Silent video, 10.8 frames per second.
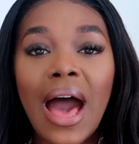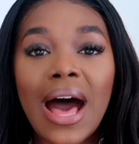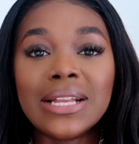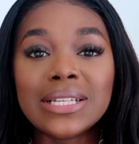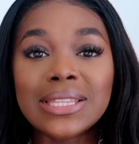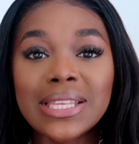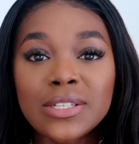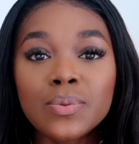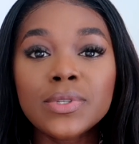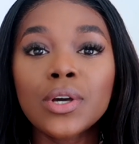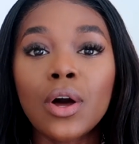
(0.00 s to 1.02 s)
And this
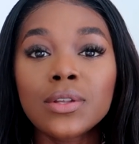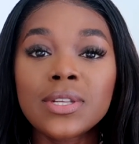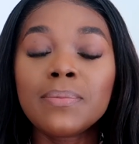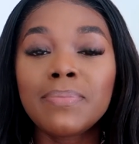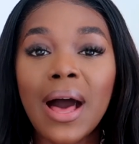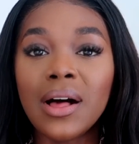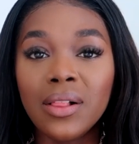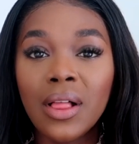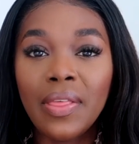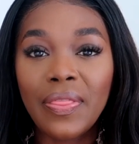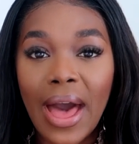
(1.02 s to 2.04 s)
was the constant battle
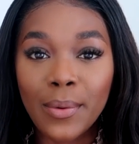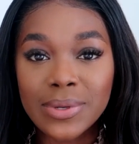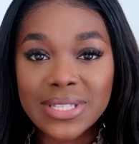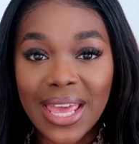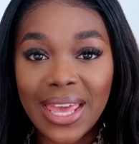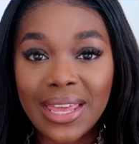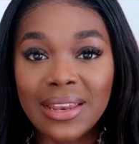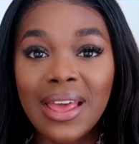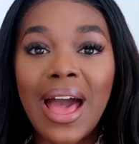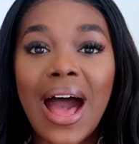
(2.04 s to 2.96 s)
that I was in.